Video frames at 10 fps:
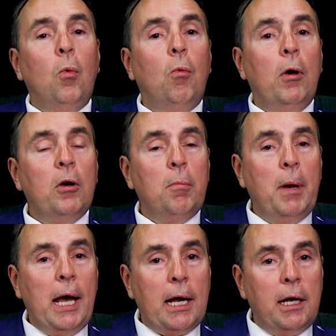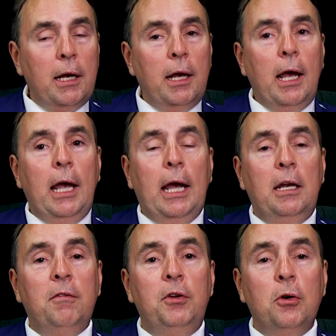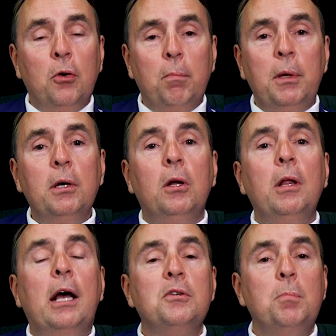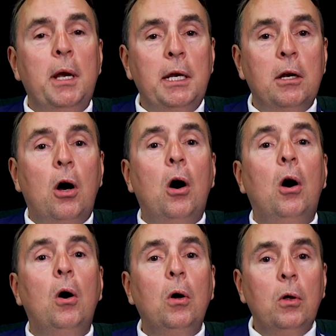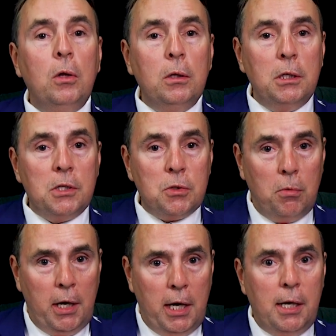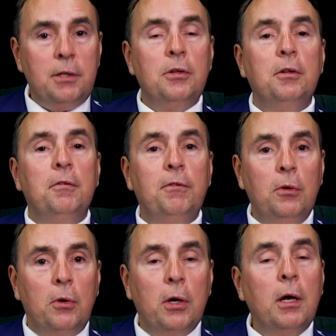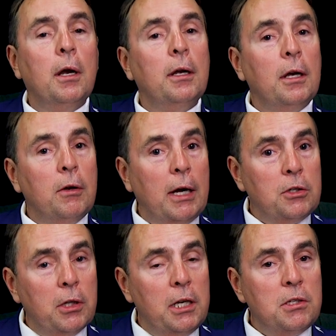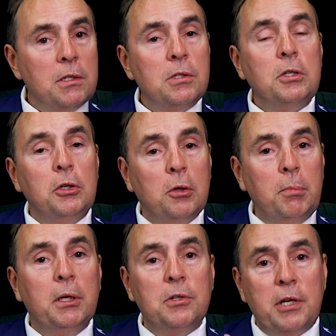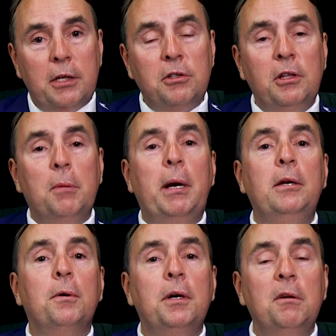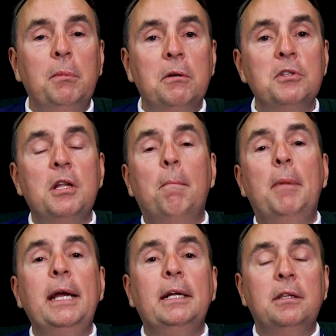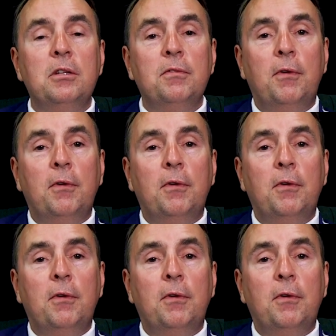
welcome back. And if your bill has made it all this way to the floor, congratulations. Your bill is actually in the minority of bills that make it this